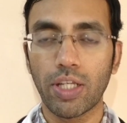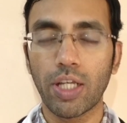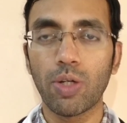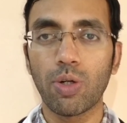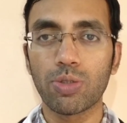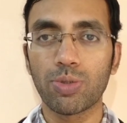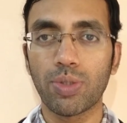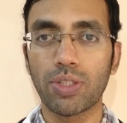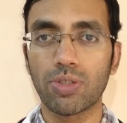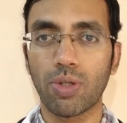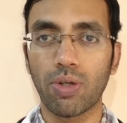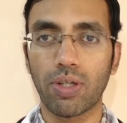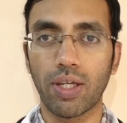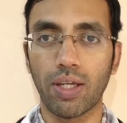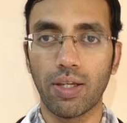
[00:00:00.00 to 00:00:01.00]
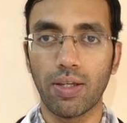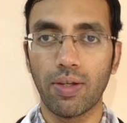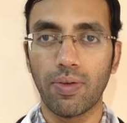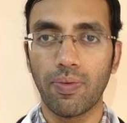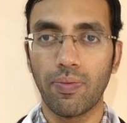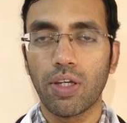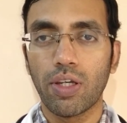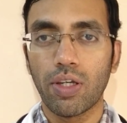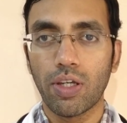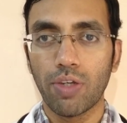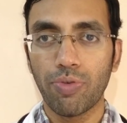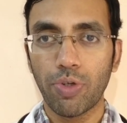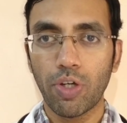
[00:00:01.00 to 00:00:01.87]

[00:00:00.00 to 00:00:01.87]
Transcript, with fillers: then also it's okay. If